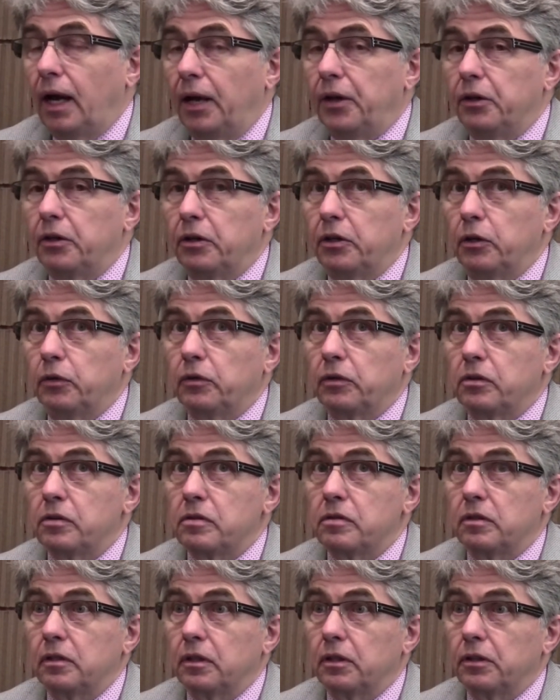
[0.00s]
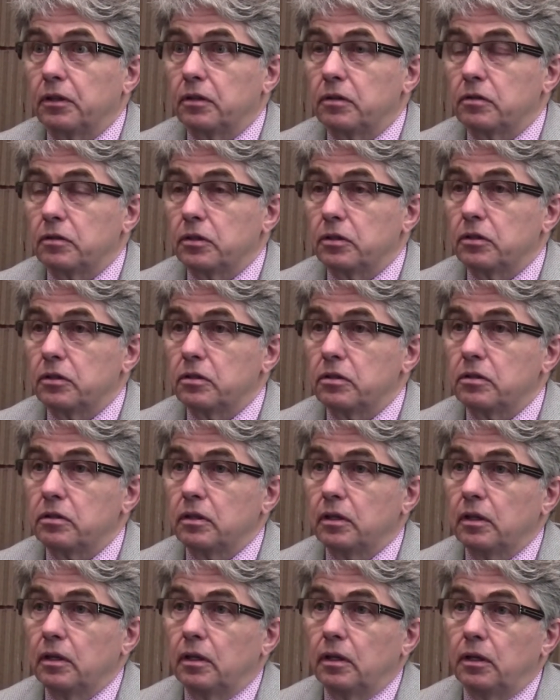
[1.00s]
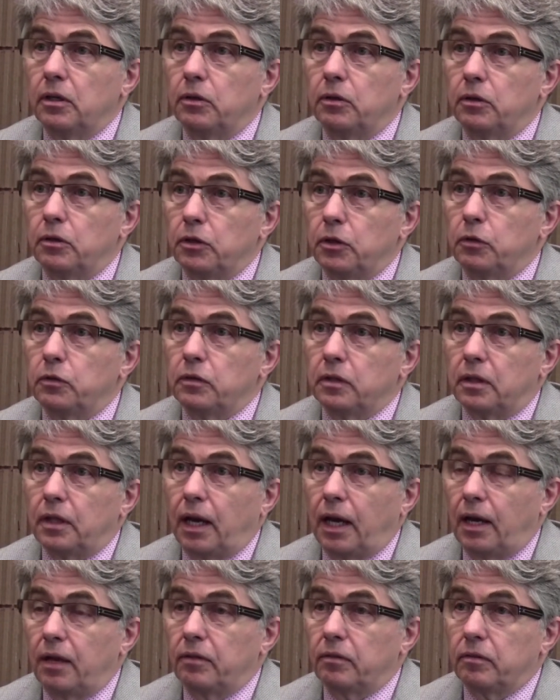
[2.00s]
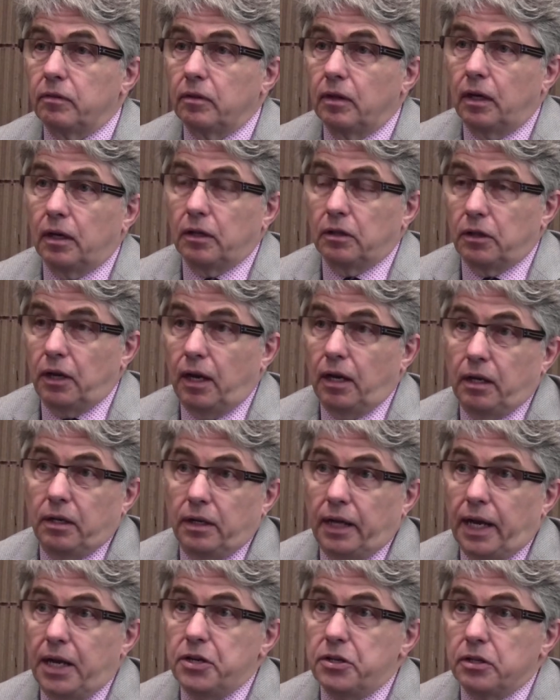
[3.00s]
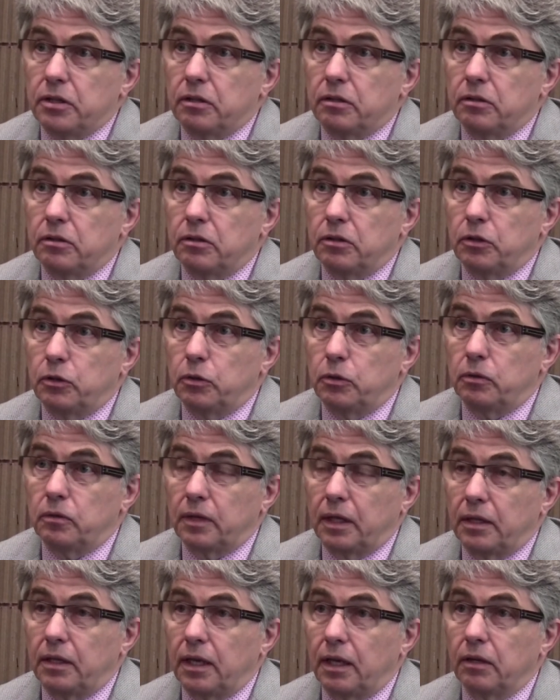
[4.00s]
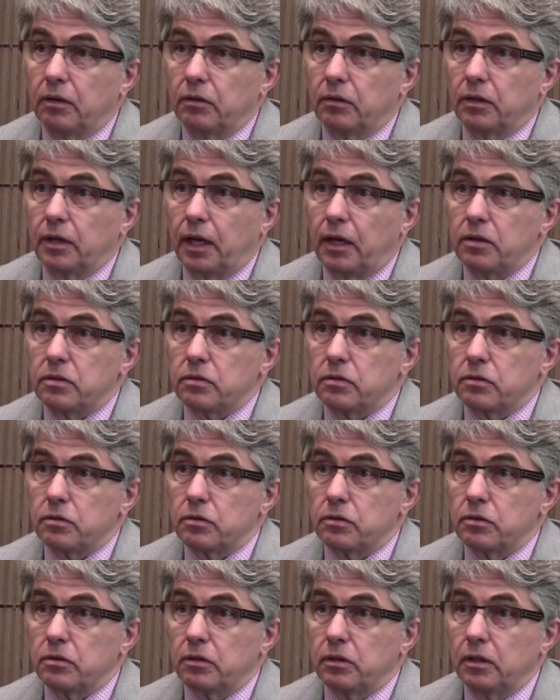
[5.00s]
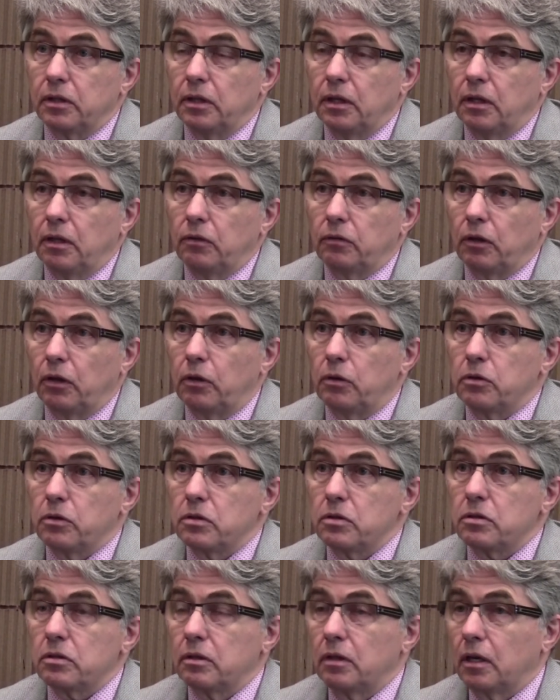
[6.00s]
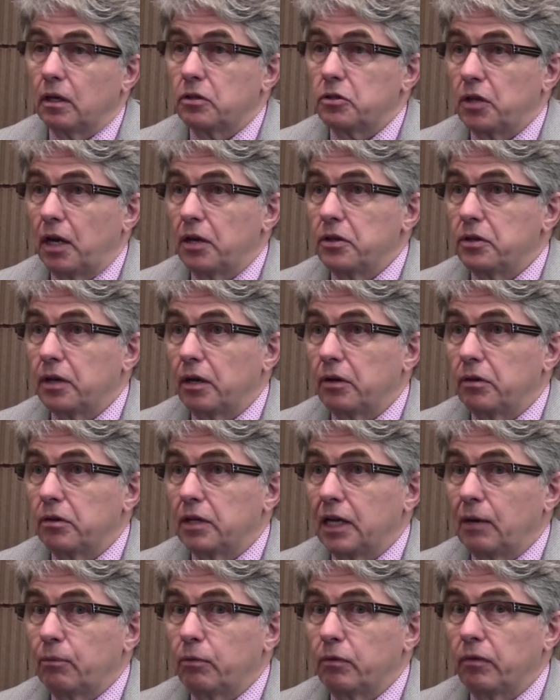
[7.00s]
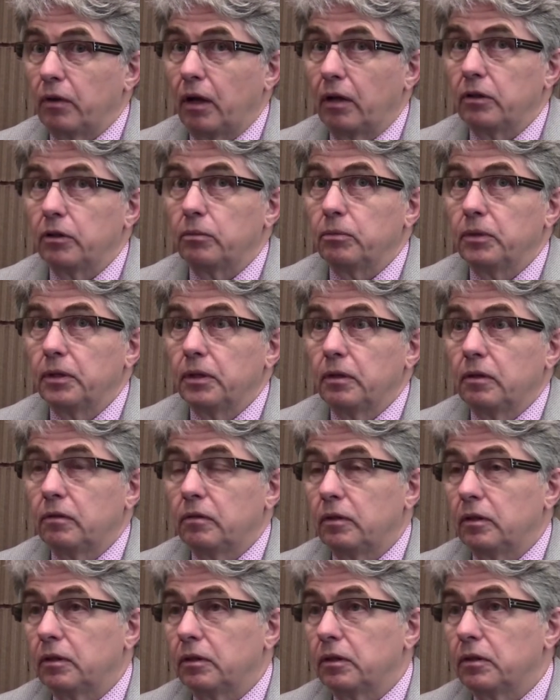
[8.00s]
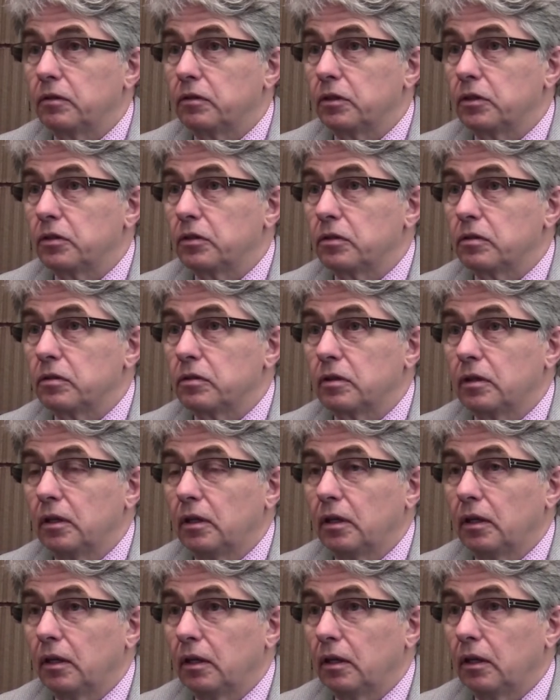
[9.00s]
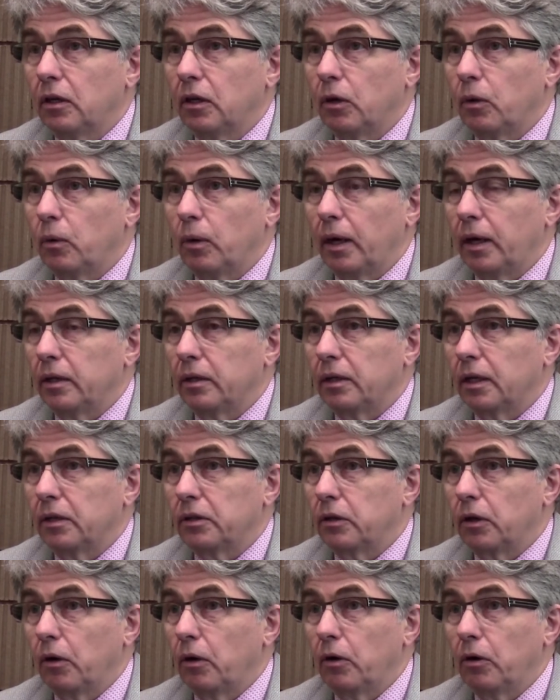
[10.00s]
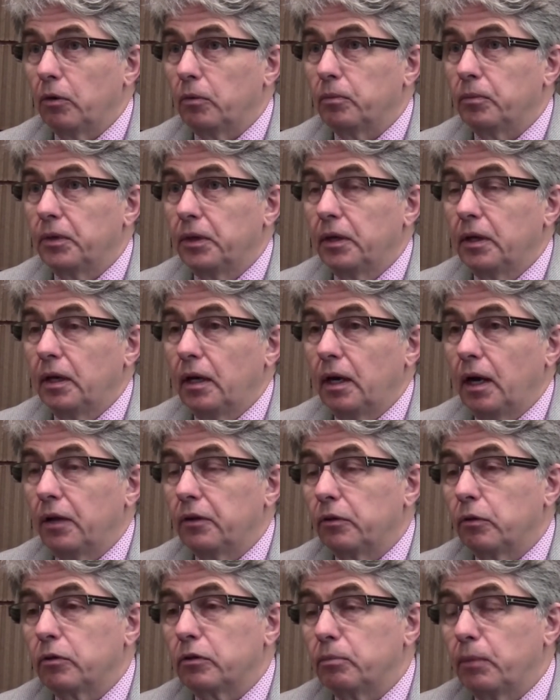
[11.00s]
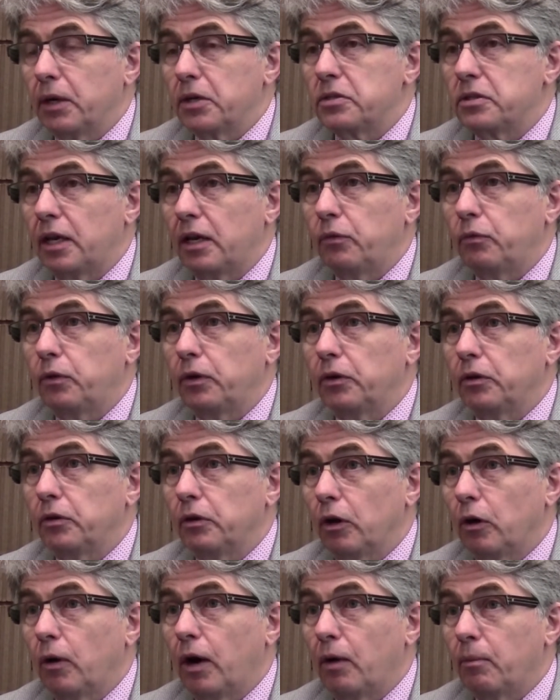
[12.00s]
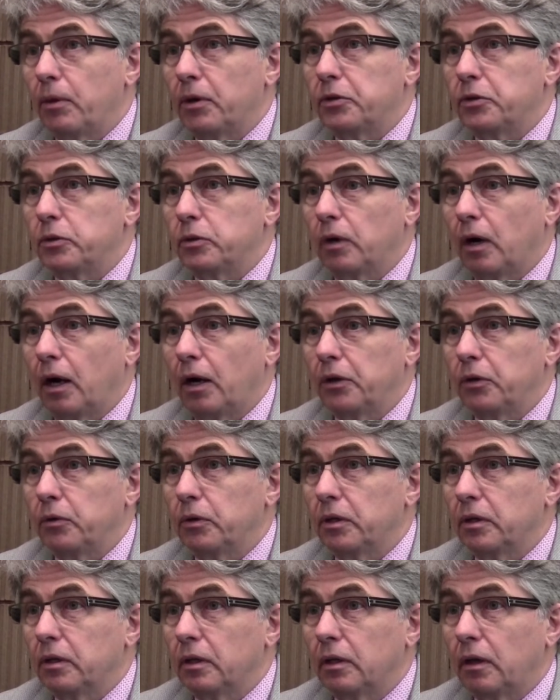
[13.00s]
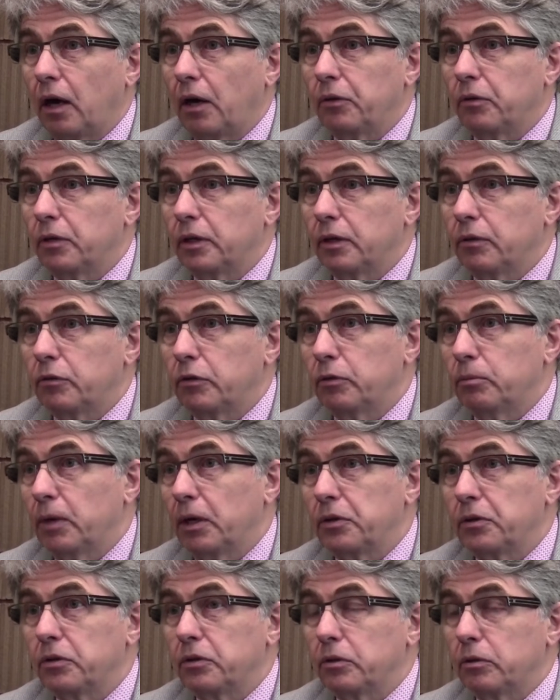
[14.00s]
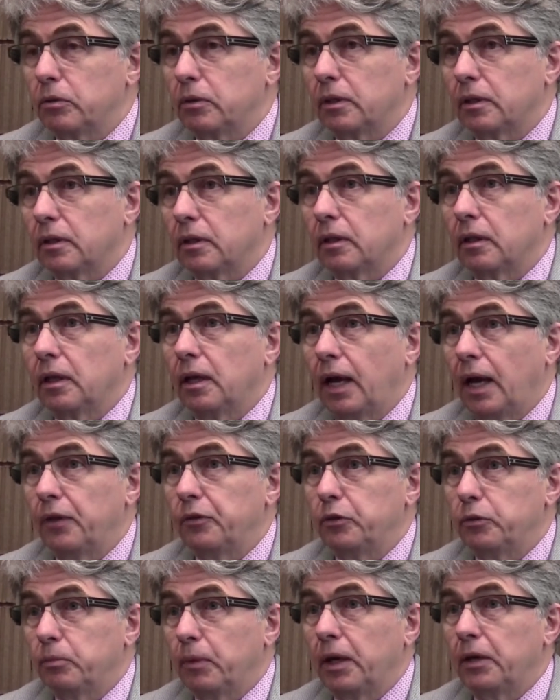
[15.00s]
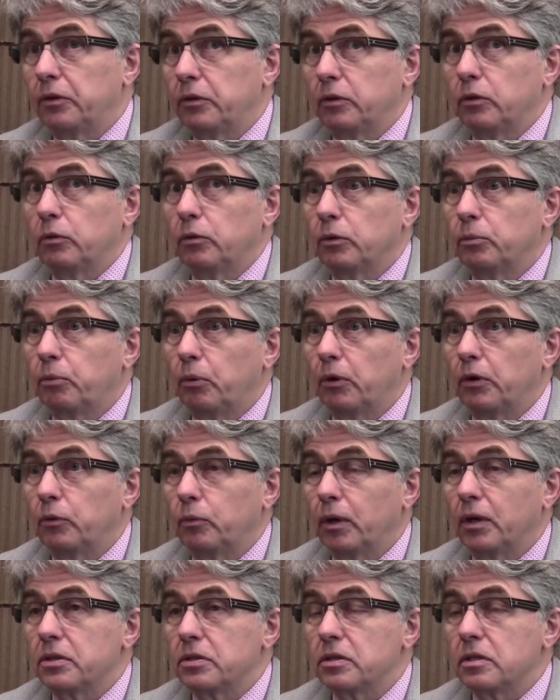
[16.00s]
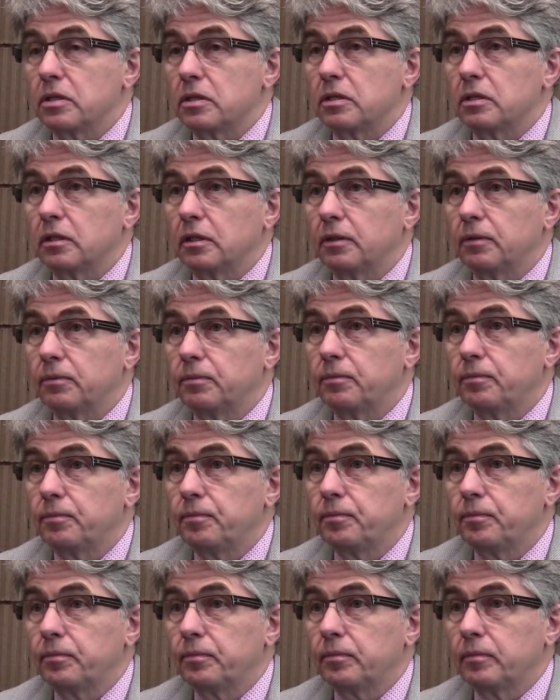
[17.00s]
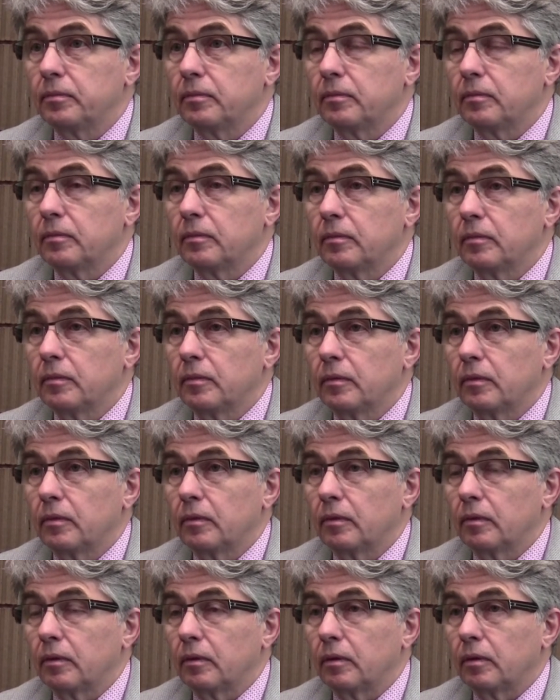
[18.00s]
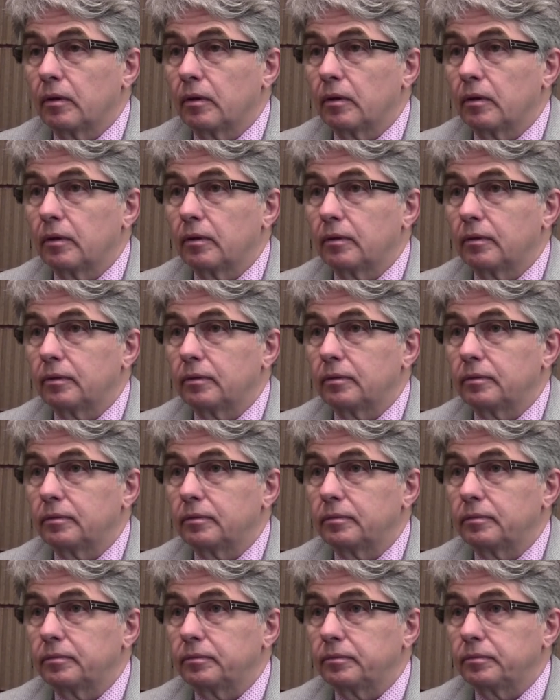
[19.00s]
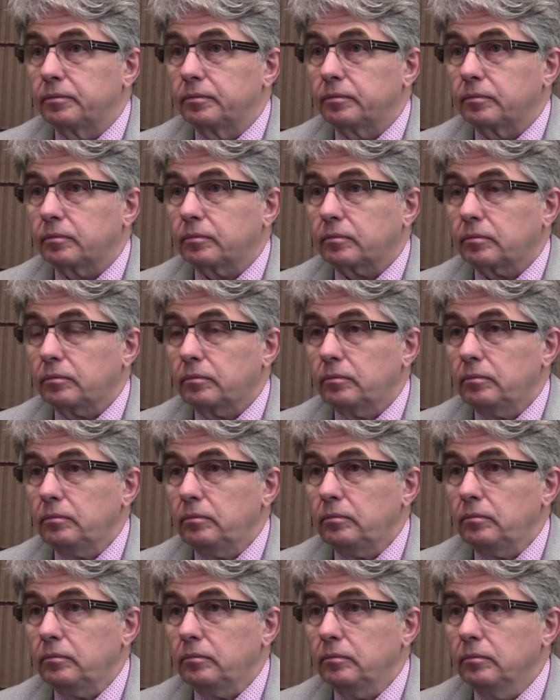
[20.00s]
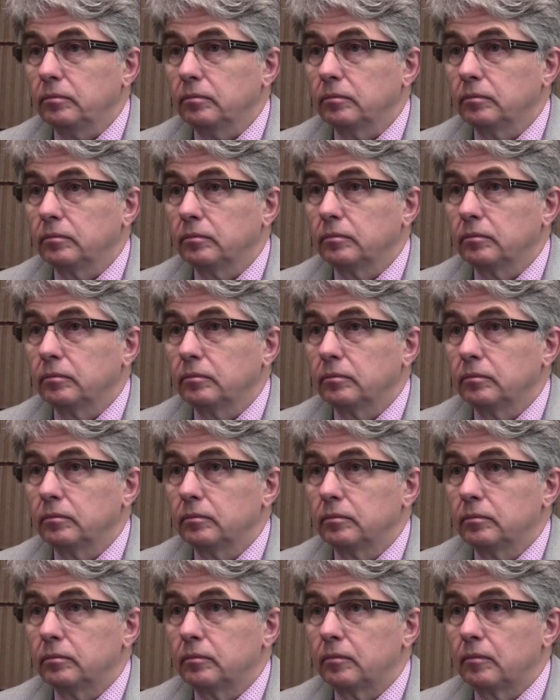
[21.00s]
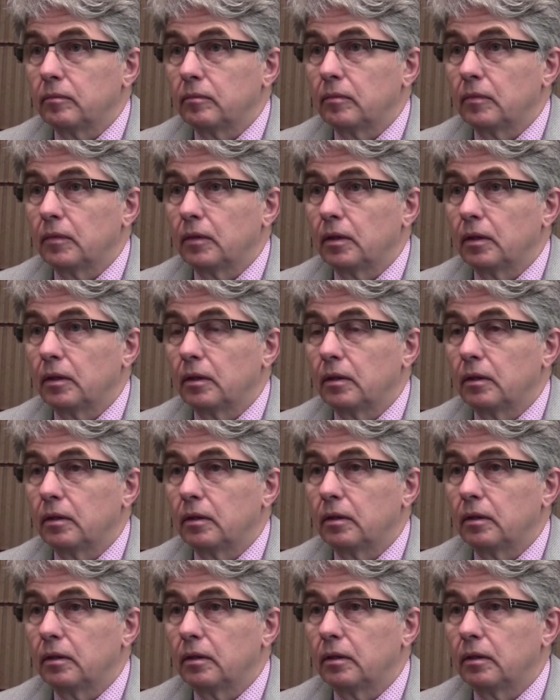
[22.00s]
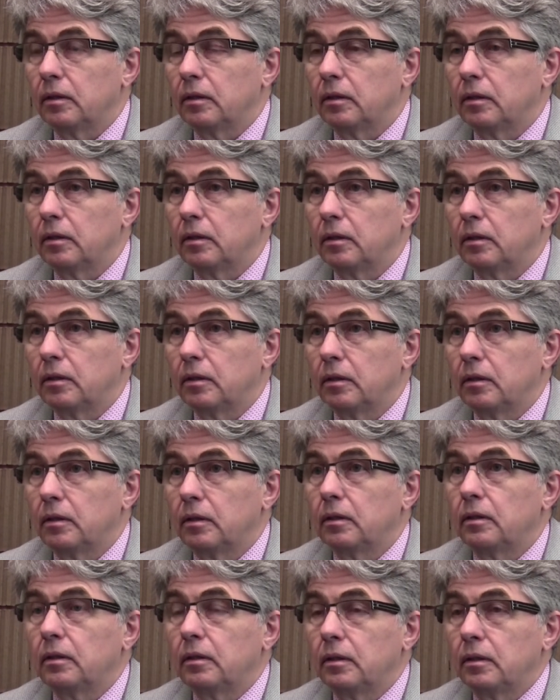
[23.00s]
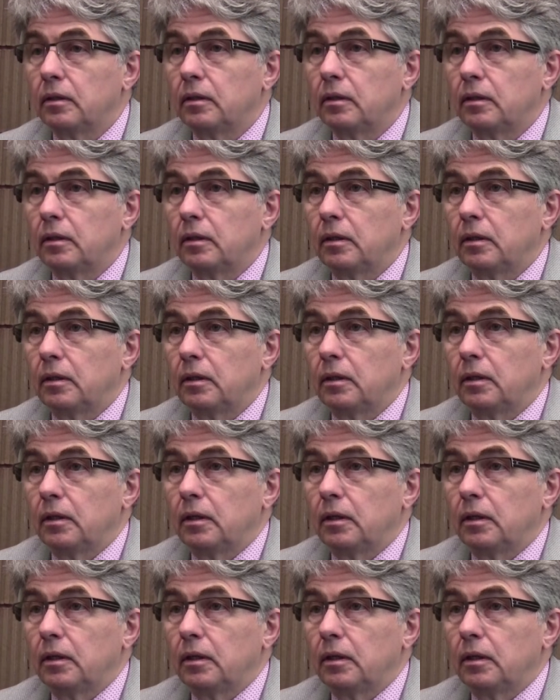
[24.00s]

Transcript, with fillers: And you can use it to seal the incisions you can use it as a, an agent to use at the end of the case of surgery. So you just exchange the anterior chamber volume, seal the incisions, you know, and then go home. And so it's much safer, and you know how much you got. You didn't either give too much or too little, as you might do with 0.1 cc. Now, the take-home message for the clinician in, his practice and for in, in, in, doing this technique, what is it for him?